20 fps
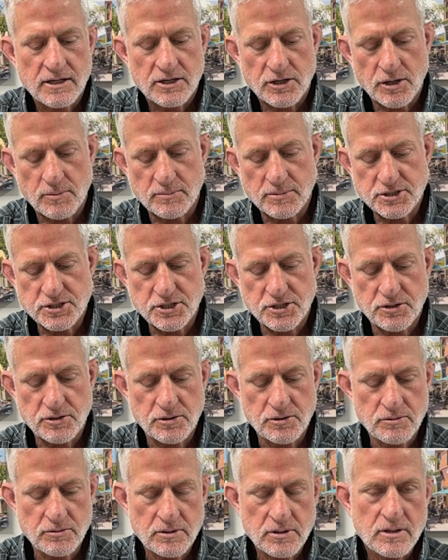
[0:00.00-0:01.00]
Number
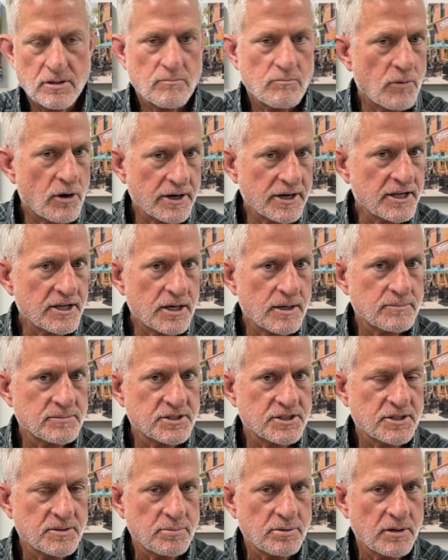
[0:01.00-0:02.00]
two, money
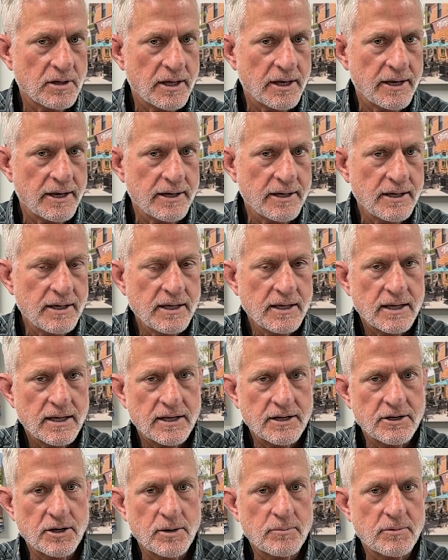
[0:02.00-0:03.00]
comes into play.
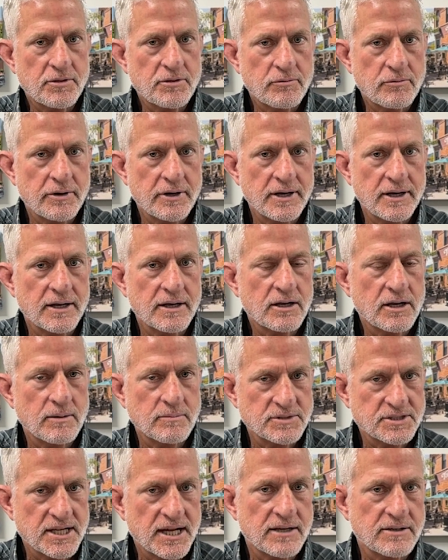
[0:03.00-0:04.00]
And number three, it
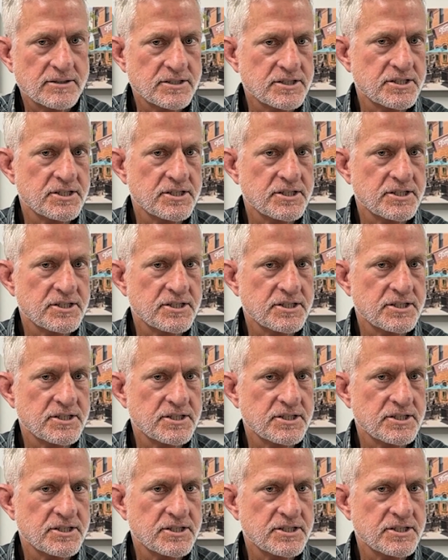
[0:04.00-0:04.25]
comes down to